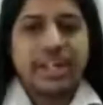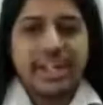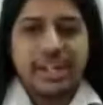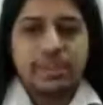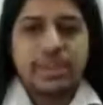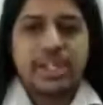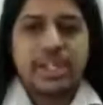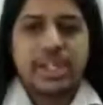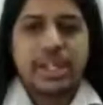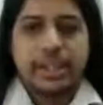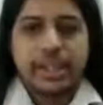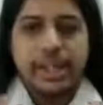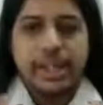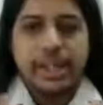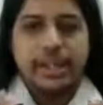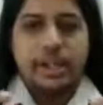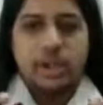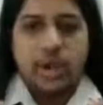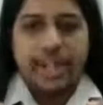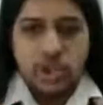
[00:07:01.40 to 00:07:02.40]
the tips that
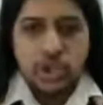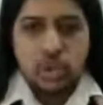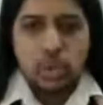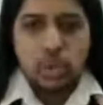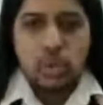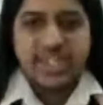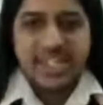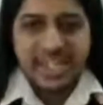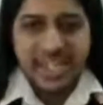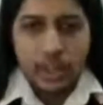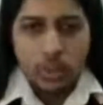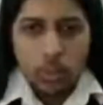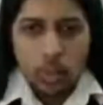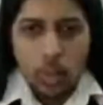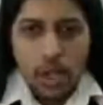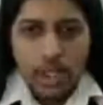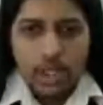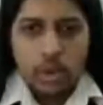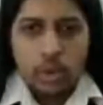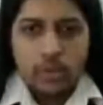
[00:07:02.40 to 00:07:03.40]
like schools
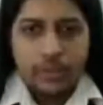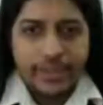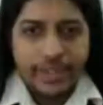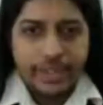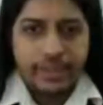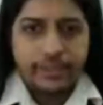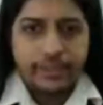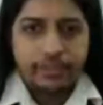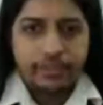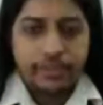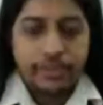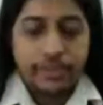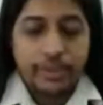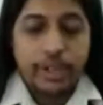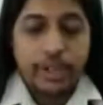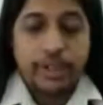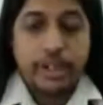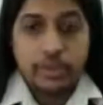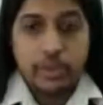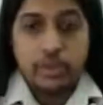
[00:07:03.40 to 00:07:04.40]
can work on with
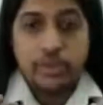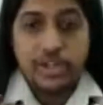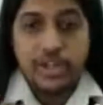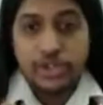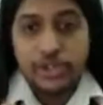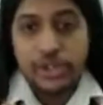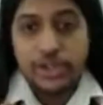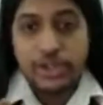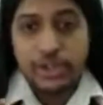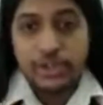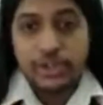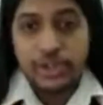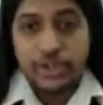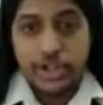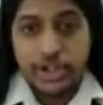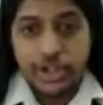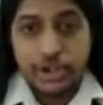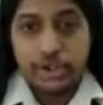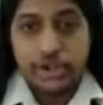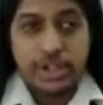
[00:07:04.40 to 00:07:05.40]
in terms of educational
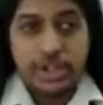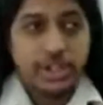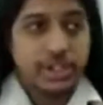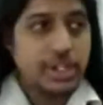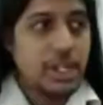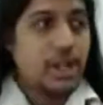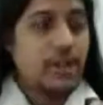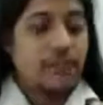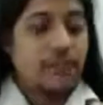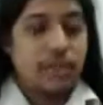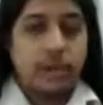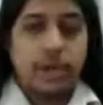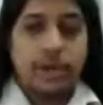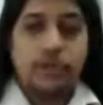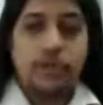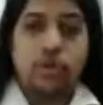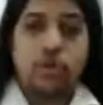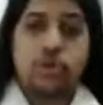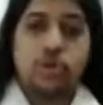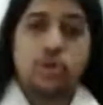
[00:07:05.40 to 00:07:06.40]
institutions, where you
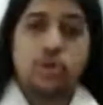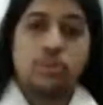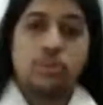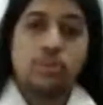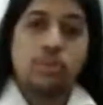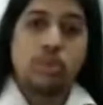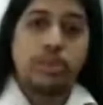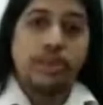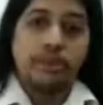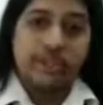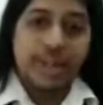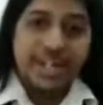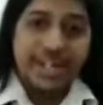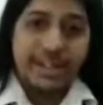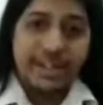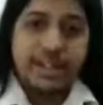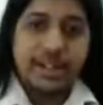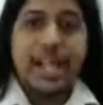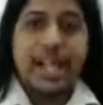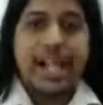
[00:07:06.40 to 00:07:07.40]
can focus on both the
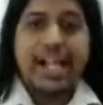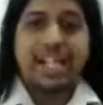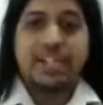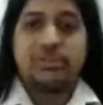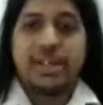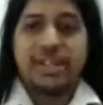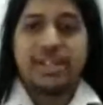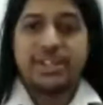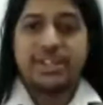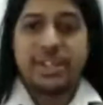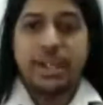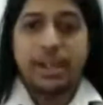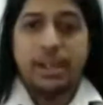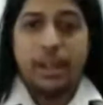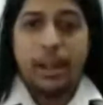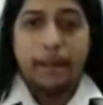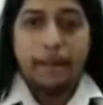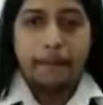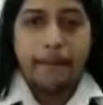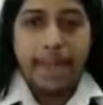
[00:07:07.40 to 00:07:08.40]
front end as well as
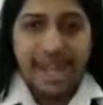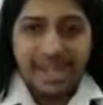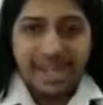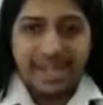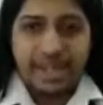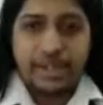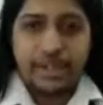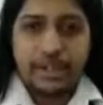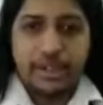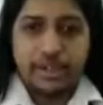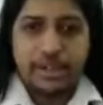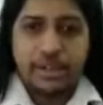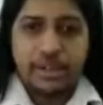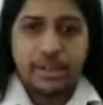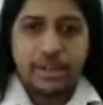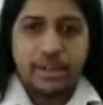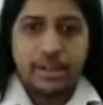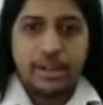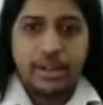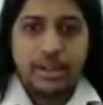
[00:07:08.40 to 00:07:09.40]
the back end.
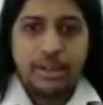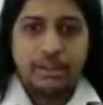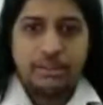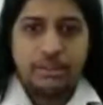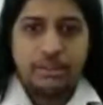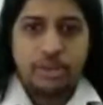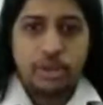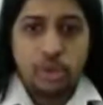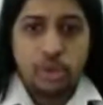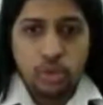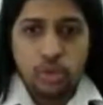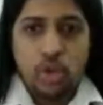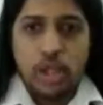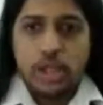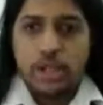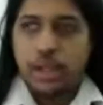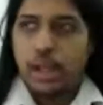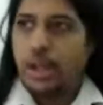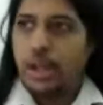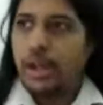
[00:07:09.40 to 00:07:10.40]
Do
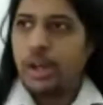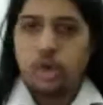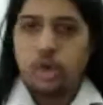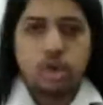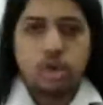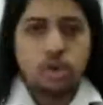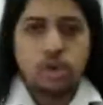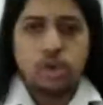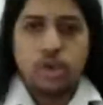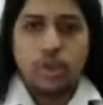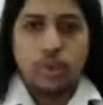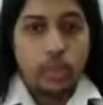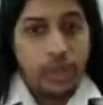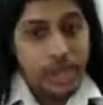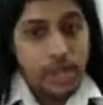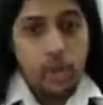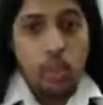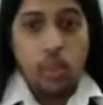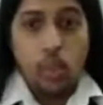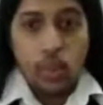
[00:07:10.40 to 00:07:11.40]
go through the
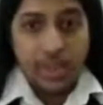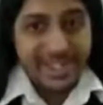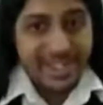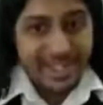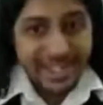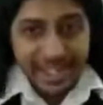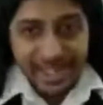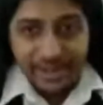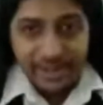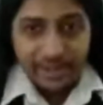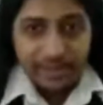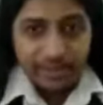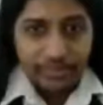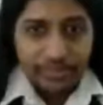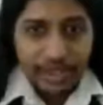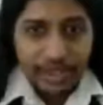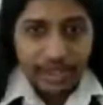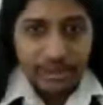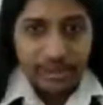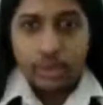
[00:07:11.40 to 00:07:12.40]
video once again.
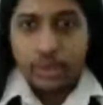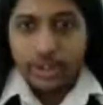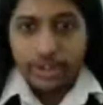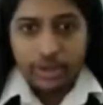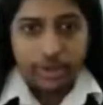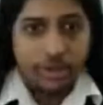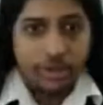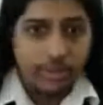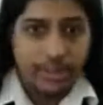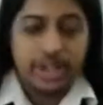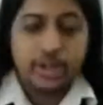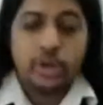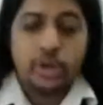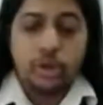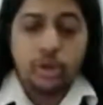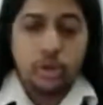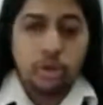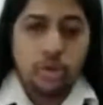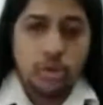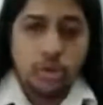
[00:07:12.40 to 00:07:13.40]
Now that you're completed,
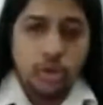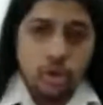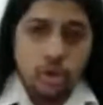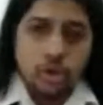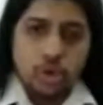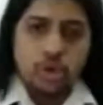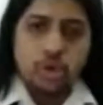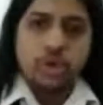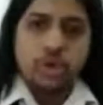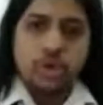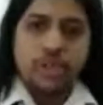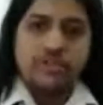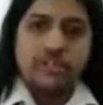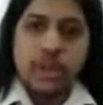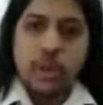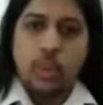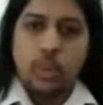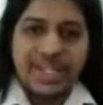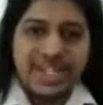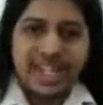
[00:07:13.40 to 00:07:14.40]
do go through the
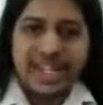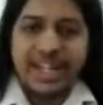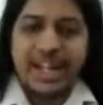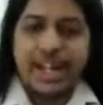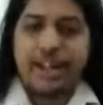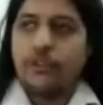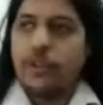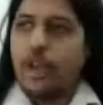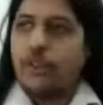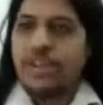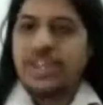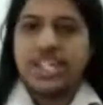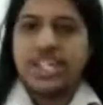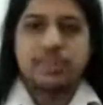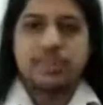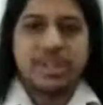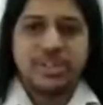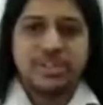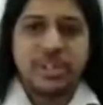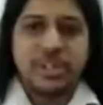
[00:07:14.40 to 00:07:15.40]
video once again. And if you have any
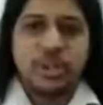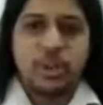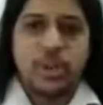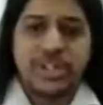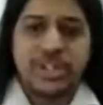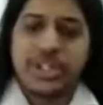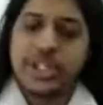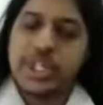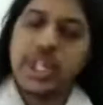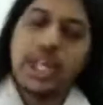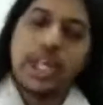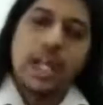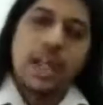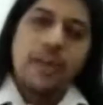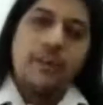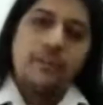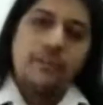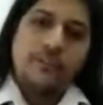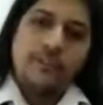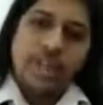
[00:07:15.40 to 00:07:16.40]
specific questions,
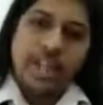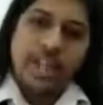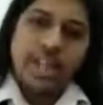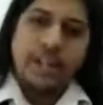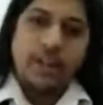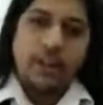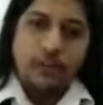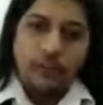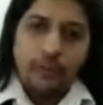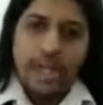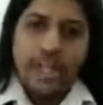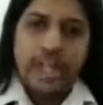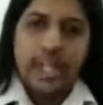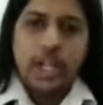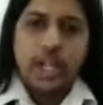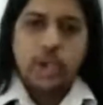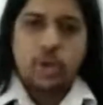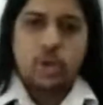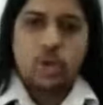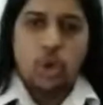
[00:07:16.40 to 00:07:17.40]
feel free
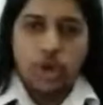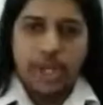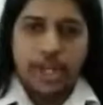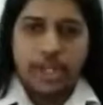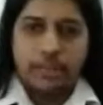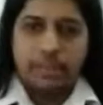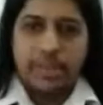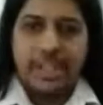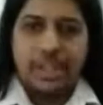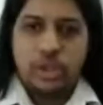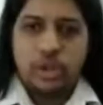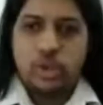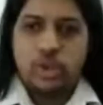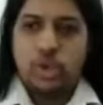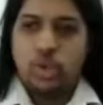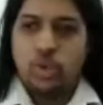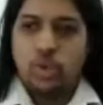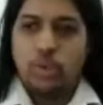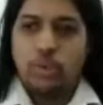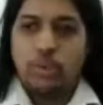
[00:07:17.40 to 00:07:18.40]
to contact me
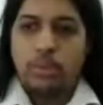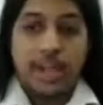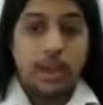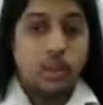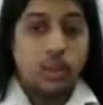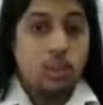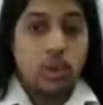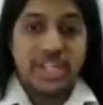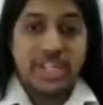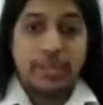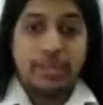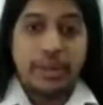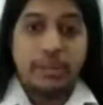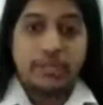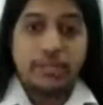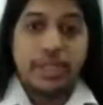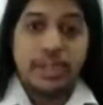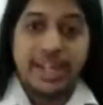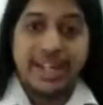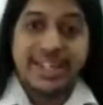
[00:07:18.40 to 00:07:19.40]
through my WhatsApp
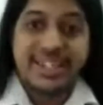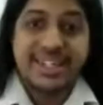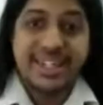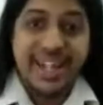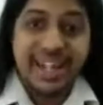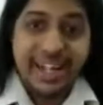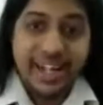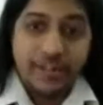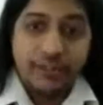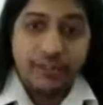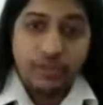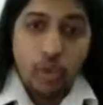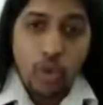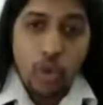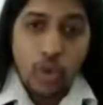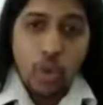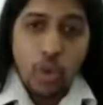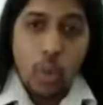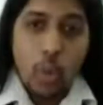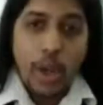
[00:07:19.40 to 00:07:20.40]
number. It's
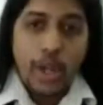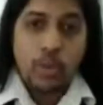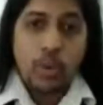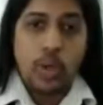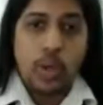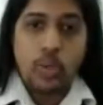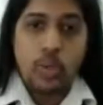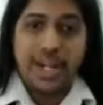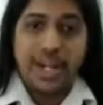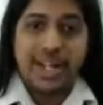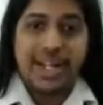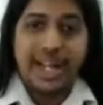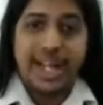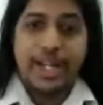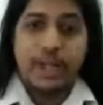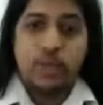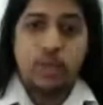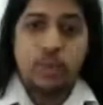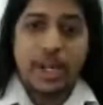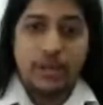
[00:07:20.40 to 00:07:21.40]

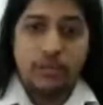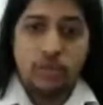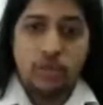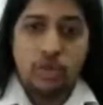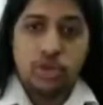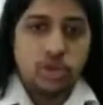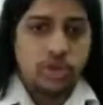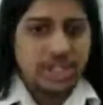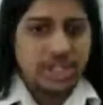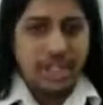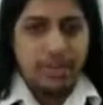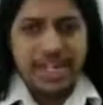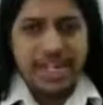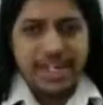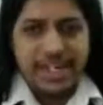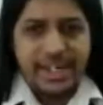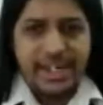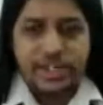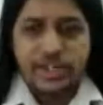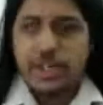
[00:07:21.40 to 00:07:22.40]
984-111-8294. So send me
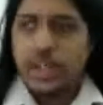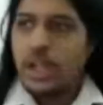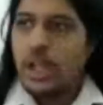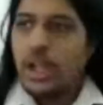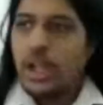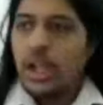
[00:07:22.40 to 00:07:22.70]
a text.